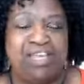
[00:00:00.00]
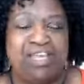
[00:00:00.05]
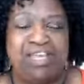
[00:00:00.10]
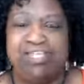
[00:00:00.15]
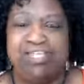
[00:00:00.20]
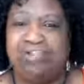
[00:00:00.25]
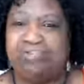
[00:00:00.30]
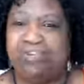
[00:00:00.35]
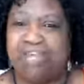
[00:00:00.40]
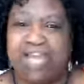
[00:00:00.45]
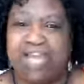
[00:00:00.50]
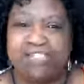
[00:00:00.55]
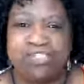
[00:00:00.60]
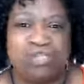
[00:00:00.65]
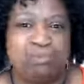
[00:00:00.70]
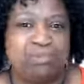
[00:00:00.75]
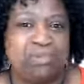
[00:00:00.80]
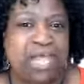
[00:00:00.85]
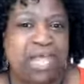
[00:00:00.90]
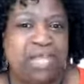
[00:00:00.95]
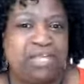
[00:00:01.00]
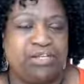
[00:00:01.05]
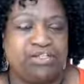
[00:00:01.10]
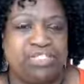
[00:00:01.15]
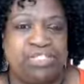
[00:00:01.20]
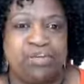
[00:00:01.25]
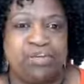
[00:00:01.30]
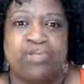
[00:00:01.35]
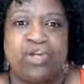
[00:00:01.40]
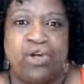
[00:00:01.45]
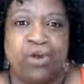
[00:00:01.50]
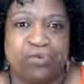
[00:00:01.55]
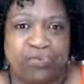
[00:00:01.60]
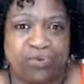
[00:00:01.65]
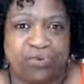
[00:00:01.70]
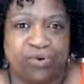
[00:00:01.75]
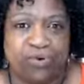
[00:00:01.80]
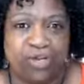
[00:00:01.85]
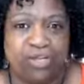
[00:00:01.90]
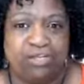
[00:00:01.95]
You've got to apply yourself. Go
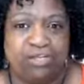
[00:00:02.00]
for it.